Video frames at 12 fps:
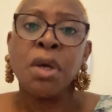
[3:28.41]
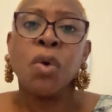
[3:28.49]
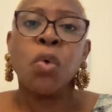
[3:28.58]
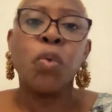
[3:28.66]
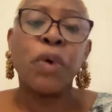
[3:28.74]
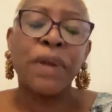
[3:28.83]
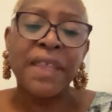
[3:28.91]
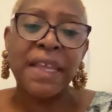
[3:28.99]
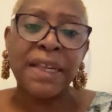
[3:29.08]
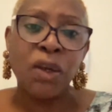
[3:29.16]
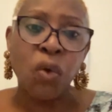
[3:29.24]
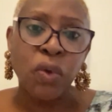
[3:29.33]
who were
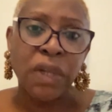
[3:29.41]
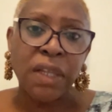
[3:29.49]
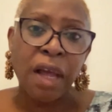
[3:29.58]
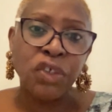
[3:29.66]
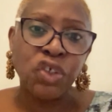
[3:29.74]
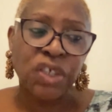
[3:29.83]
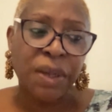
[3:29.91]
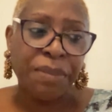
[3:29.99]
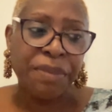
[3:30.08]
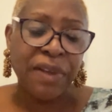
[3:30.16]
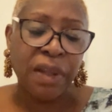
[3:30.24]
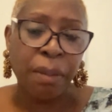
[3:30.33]
then loaded on
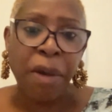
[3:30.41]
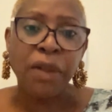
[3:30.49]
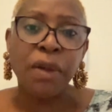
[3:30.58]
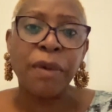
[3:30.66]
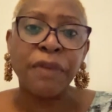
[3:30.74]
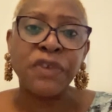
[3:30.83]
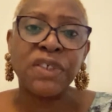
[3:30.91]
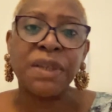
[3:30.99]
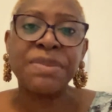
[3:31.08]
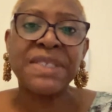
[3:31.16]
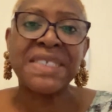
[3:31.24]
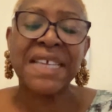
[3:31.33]
ships in the bottom of ships,